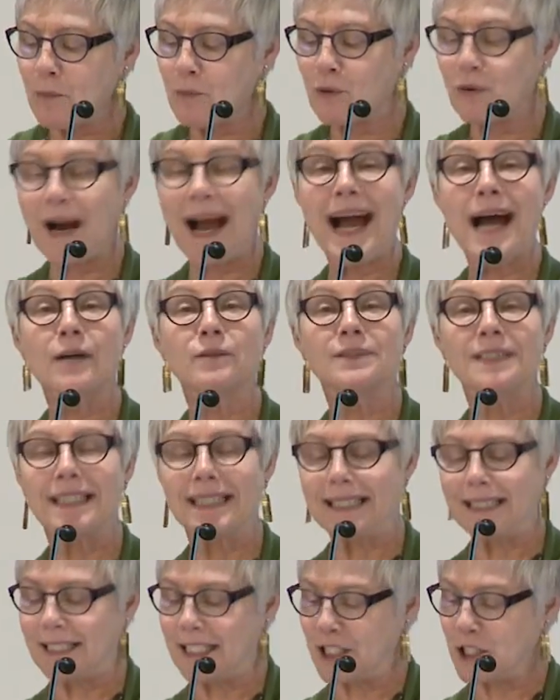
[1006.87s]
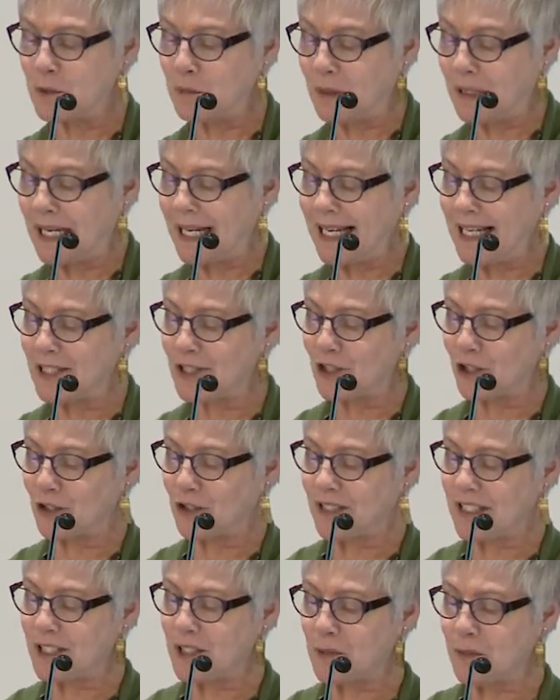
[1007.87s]
proudly displays her
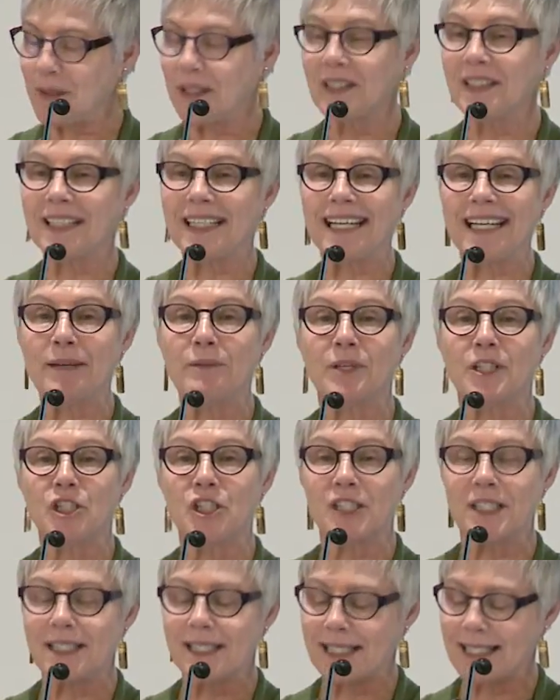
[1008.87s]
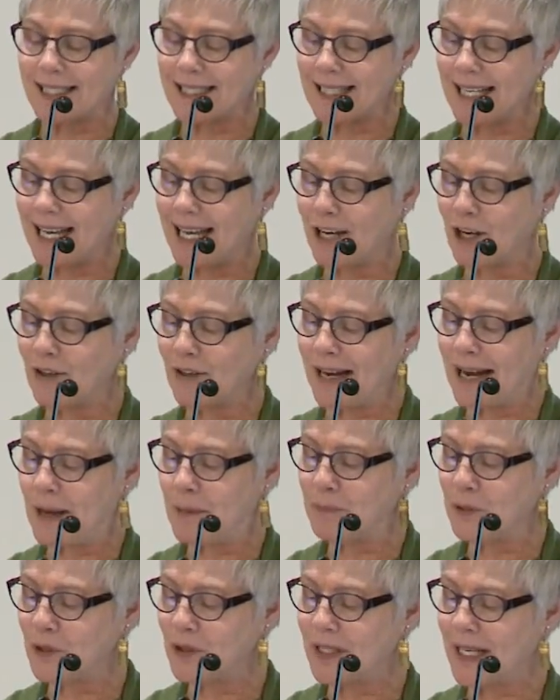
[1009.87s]
disability, which is to say her
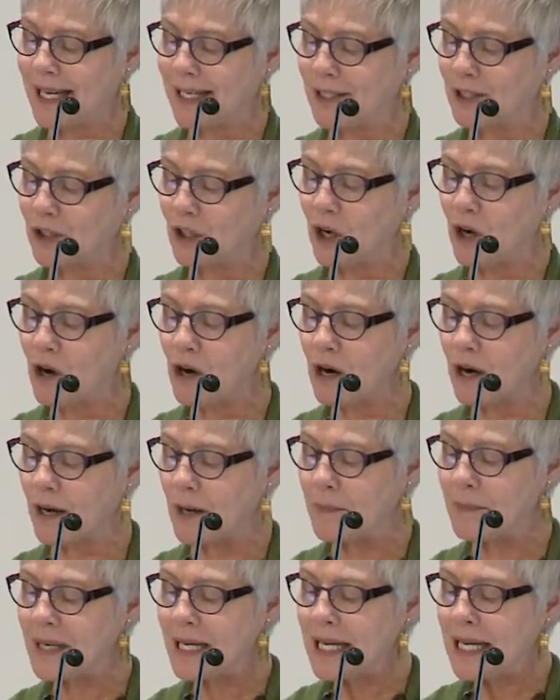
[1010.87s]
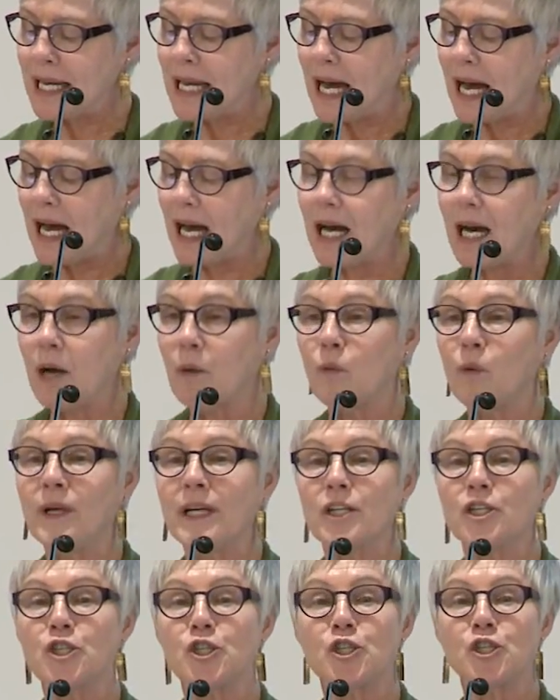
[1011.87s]
amputated arm,
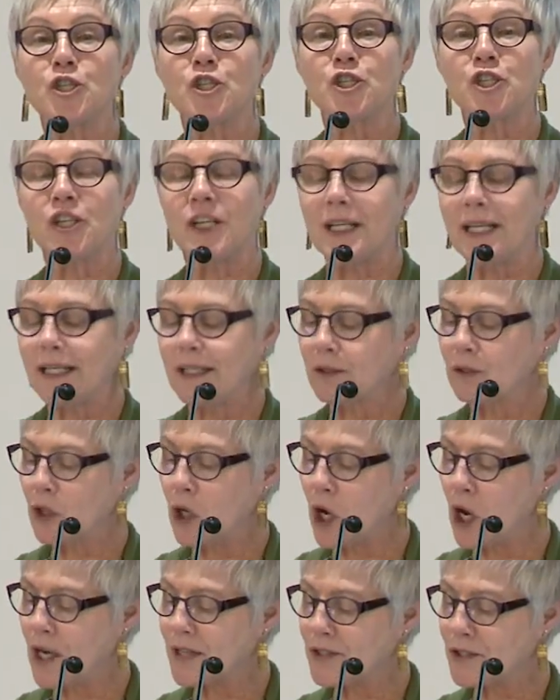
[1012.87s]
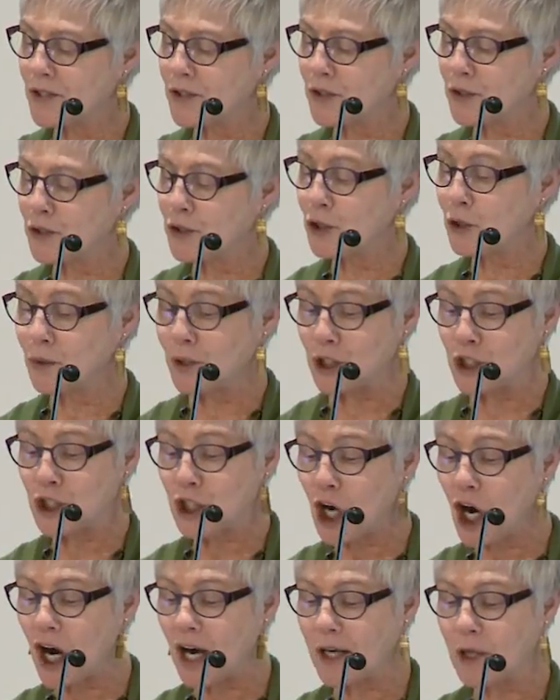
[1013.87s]
which she lost to a
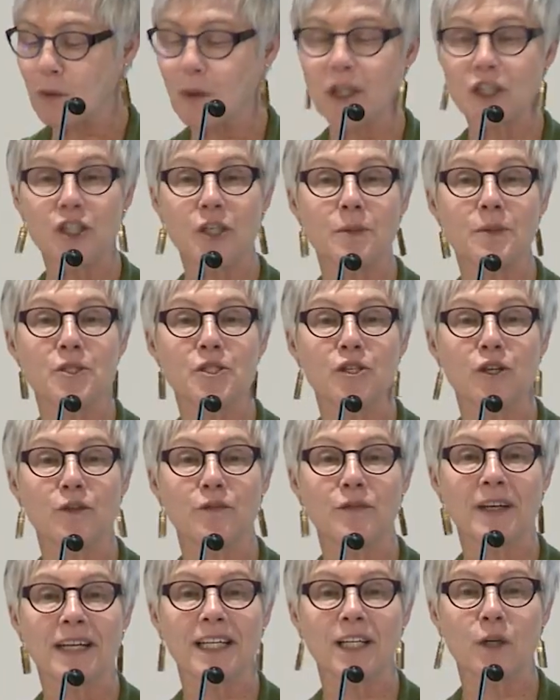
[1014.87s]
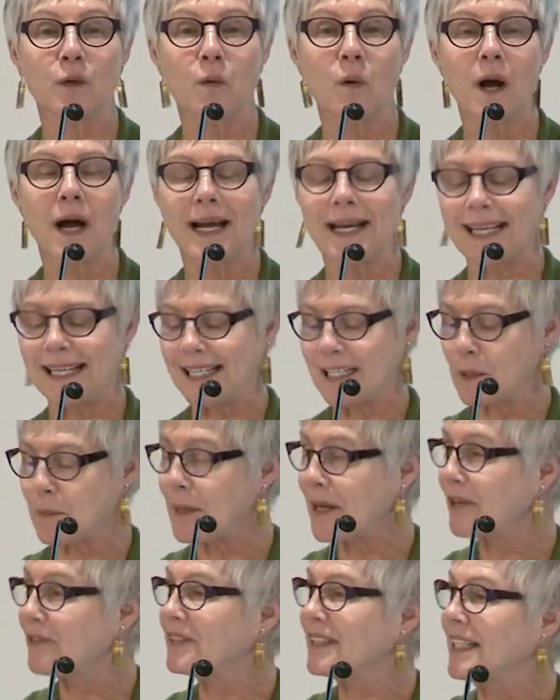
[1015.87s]
shark while she was surfing in Hawaii. And
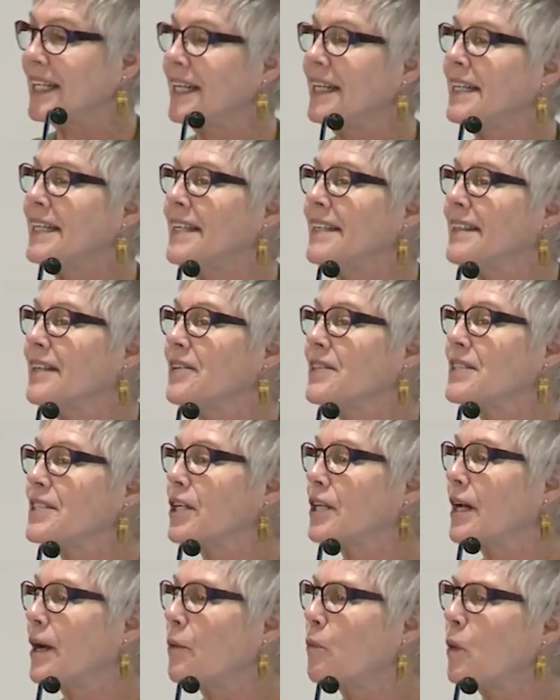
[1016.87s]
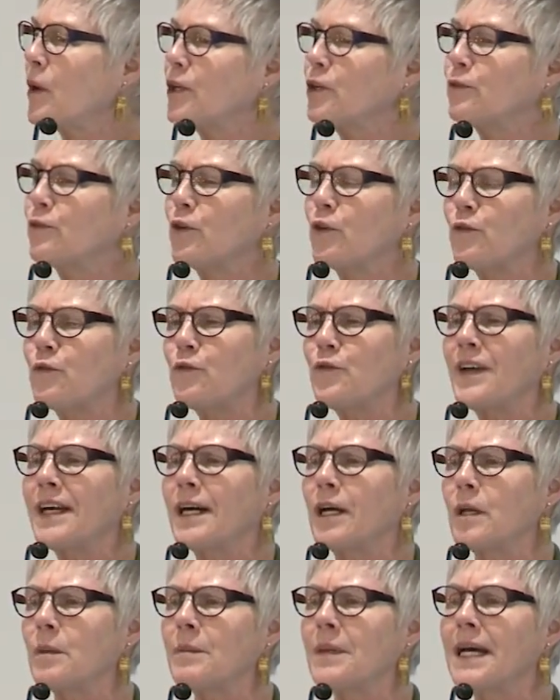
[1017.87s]
apparently there is a wonderful
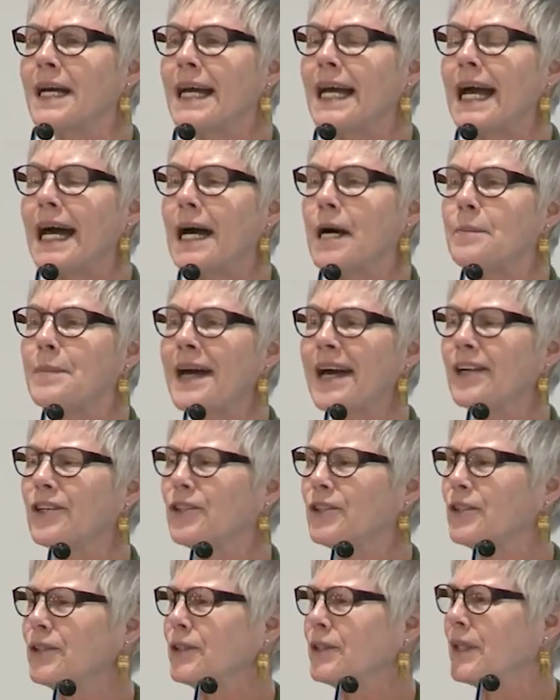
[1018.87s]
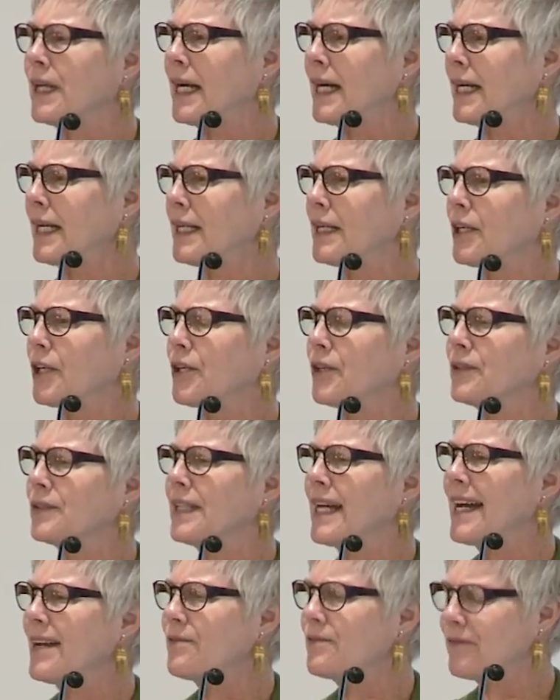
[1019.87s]
film about her
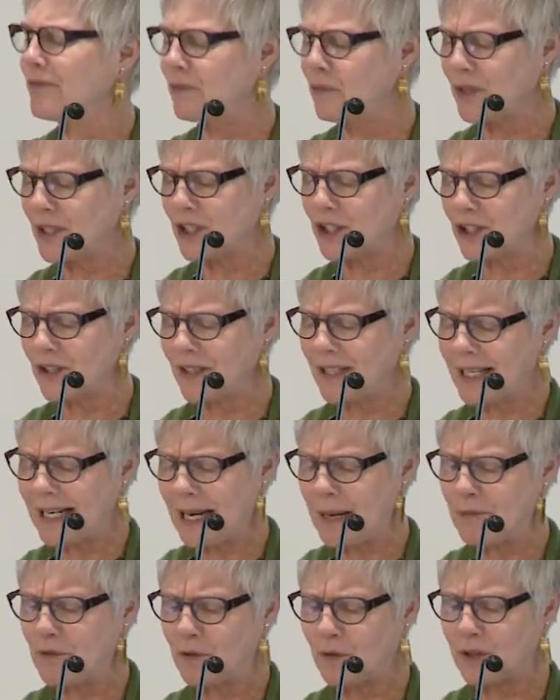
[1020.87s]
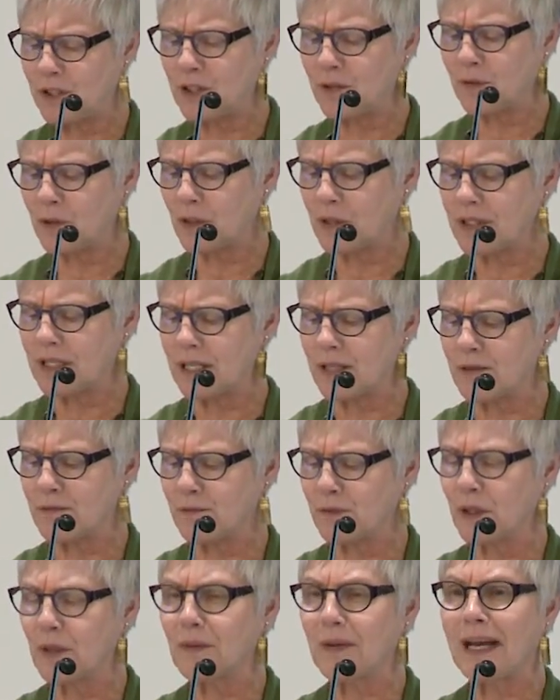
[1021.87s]
life, which the name of which, of course, has
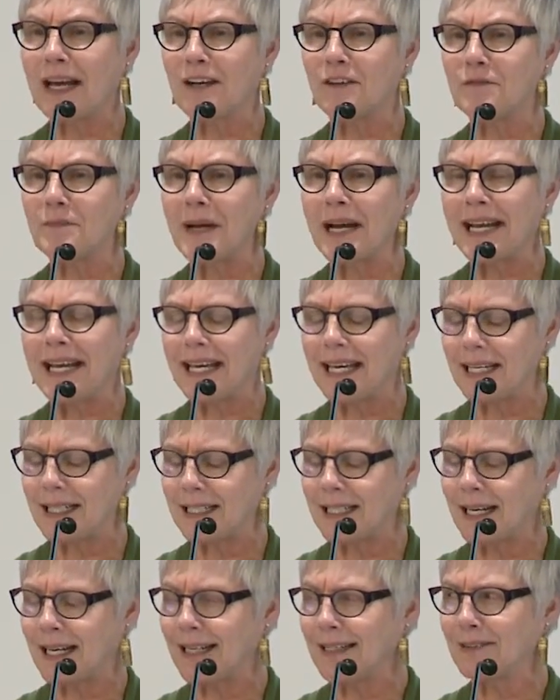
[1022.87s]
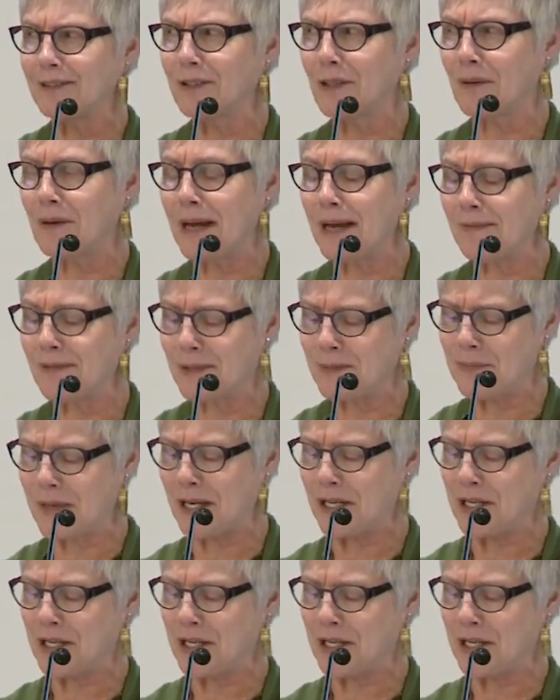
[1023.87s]
flown out of my head, and I don't have it in my